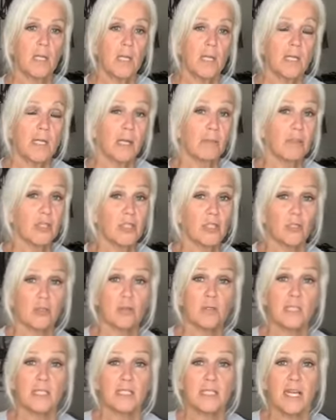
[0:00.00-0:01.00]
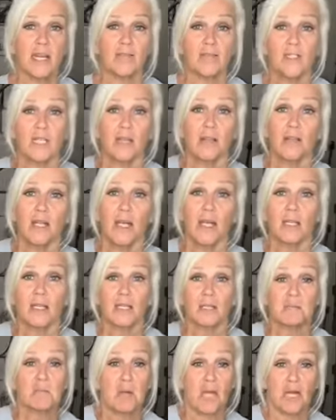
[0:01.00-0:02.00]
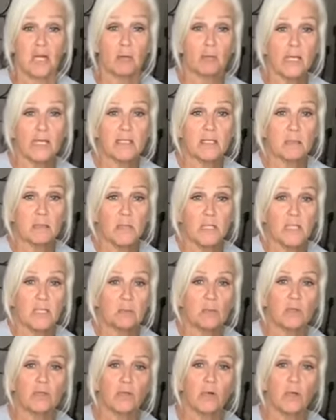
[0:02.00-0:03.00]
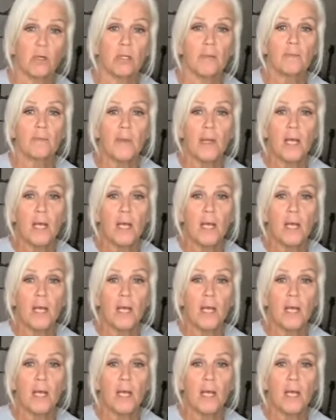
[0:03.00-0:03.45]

lemon juice, because I've done that in many recipes before.